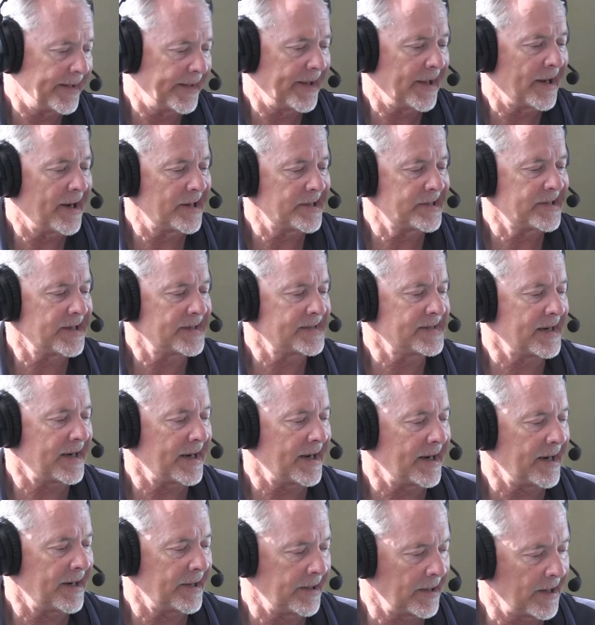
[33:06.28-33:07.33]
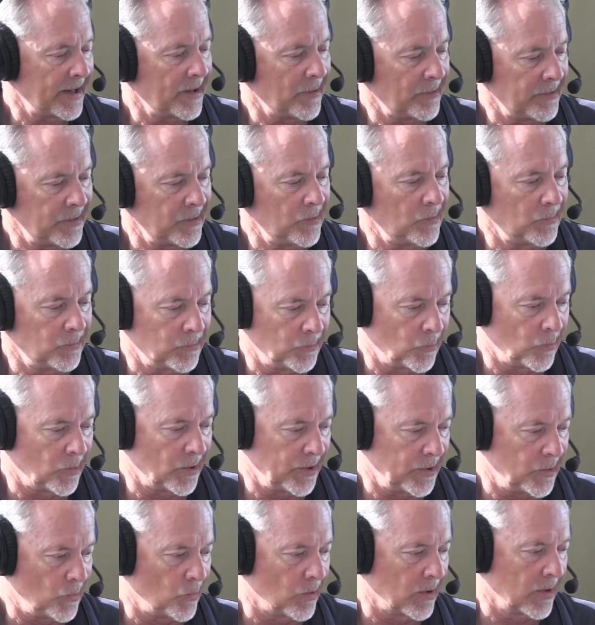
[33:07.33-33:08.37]
of the IHSAA, I know you
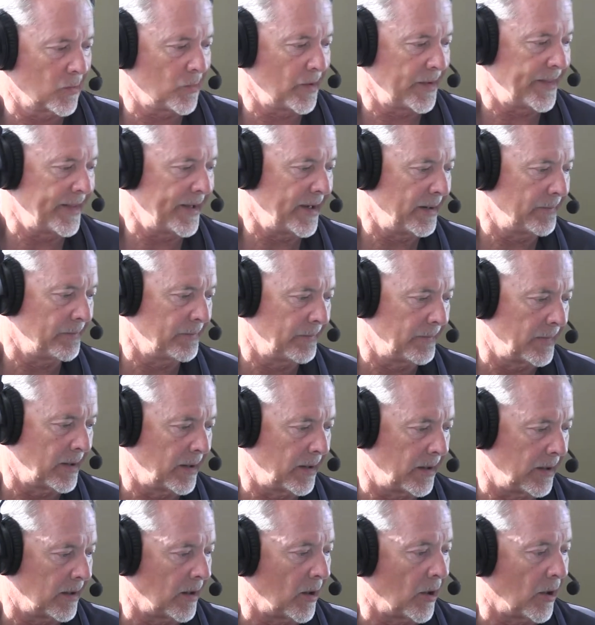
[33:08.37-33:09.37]
you work with them uh, yeah.